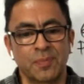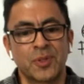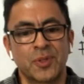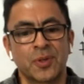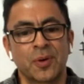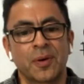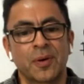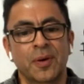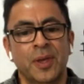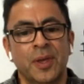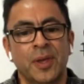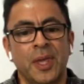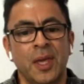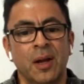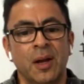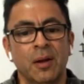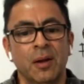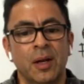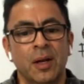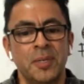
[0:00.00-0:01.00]
So
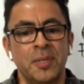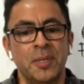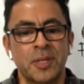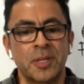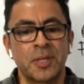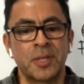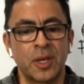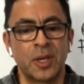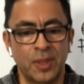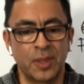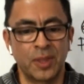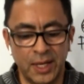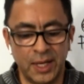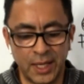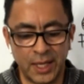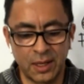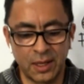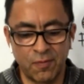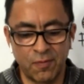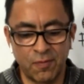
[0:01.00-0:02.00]
here, let me send you the
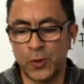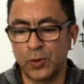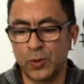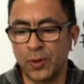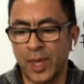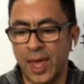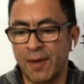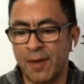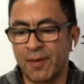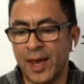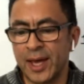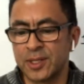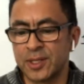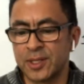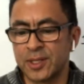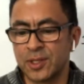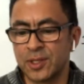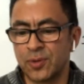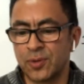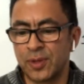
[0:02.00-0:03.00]
link for you to have
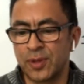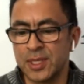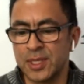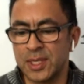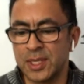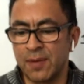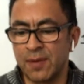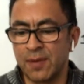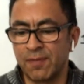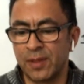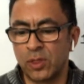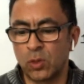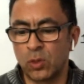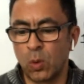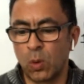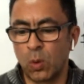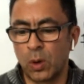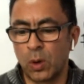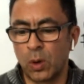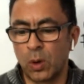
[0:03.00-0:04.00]
access to this
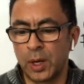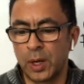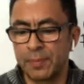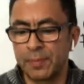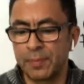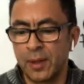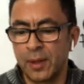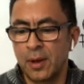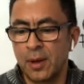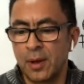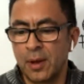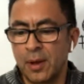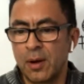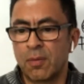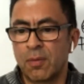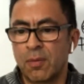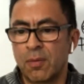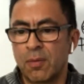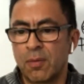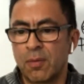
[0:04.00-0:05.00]
inventory
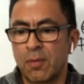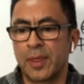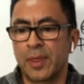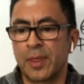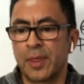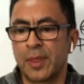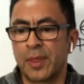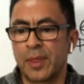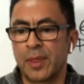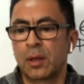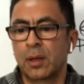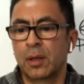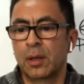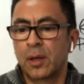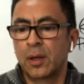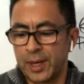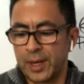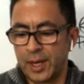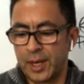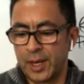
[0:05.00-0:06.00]
right there.
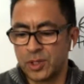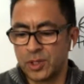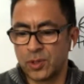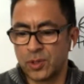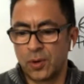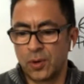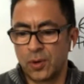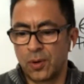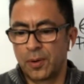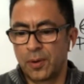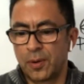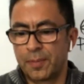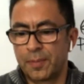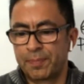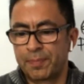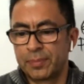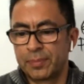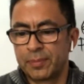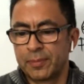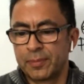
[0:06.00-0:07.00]
Okay,
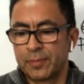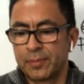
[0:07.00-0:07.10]
so